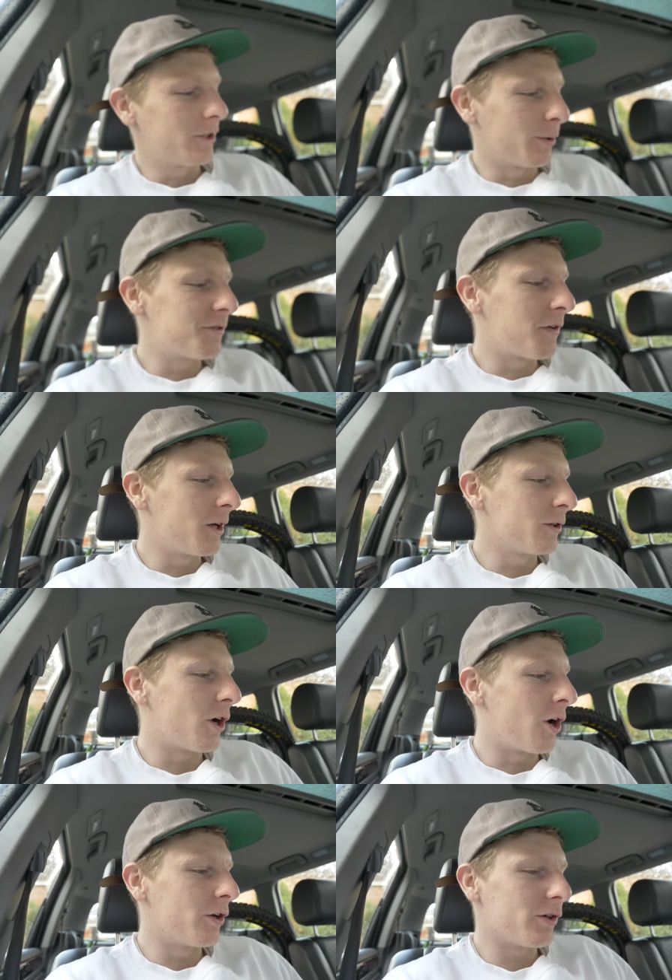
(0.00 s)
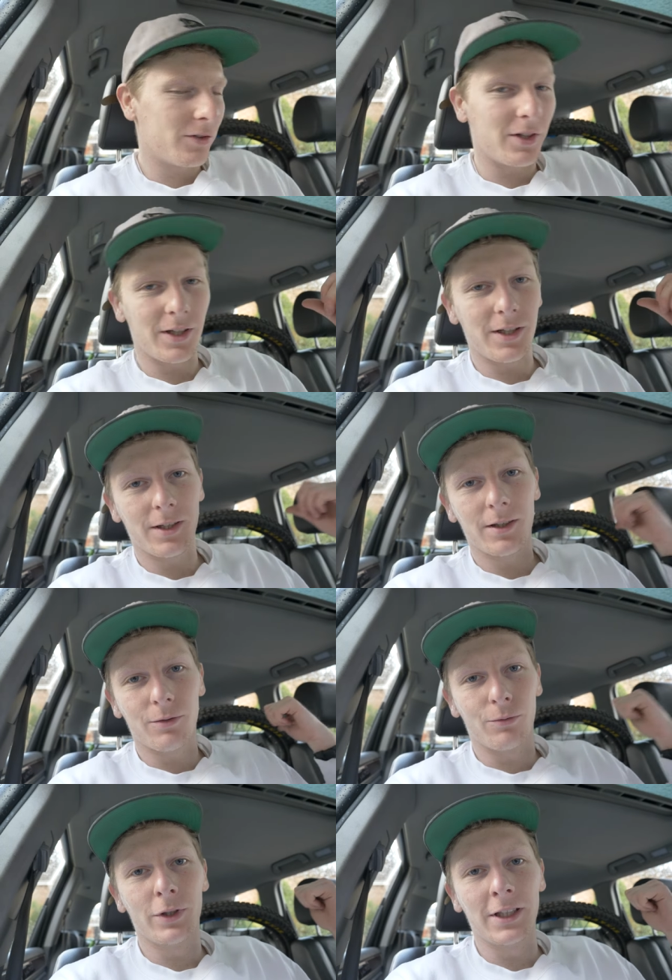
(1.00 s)
So it's failed on the
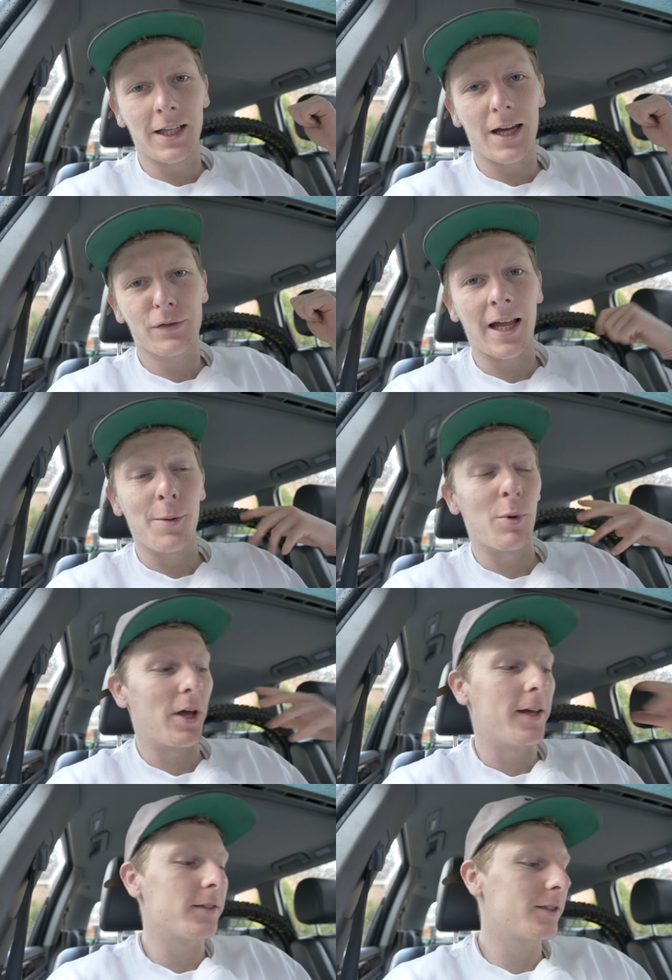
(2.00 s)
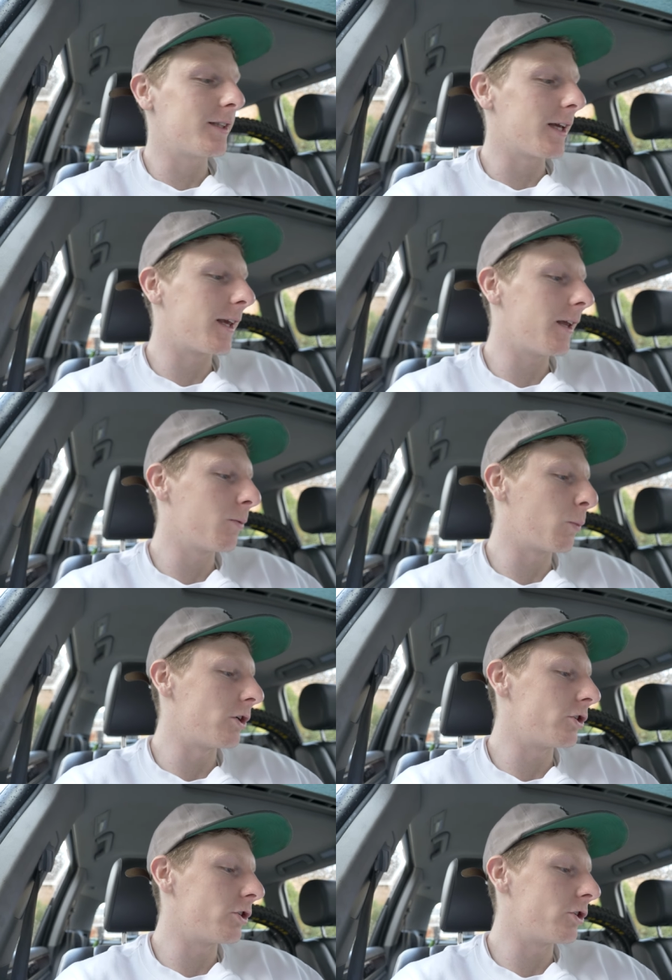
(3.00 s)
rear left caliper is sticking when